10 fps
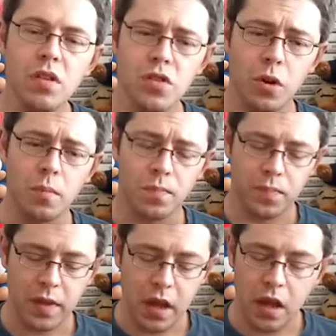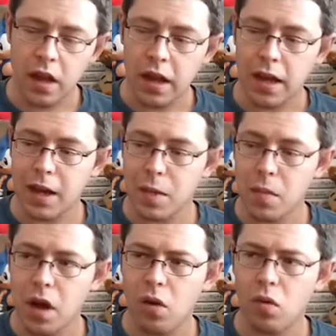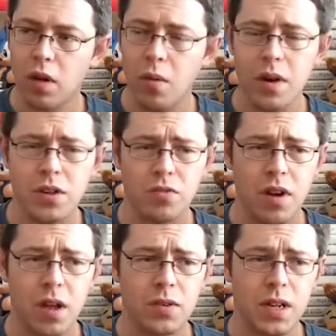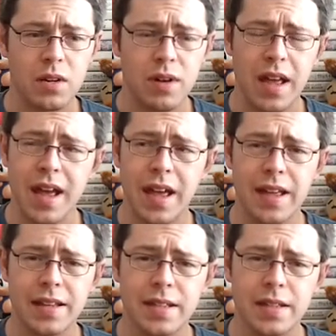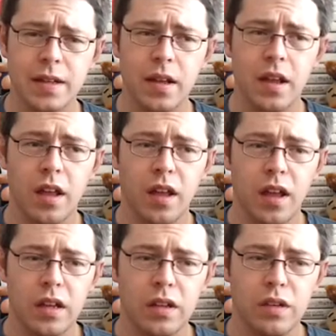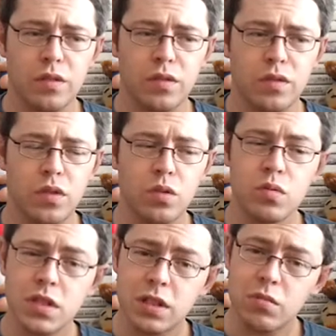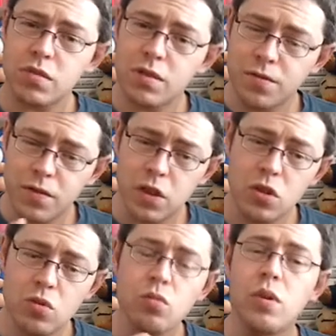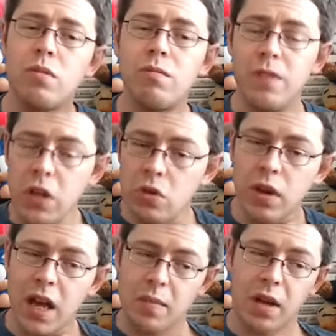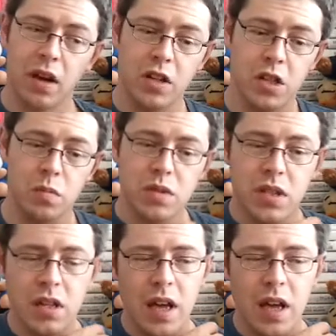So, I went around anyway, and there was a few video gaming items.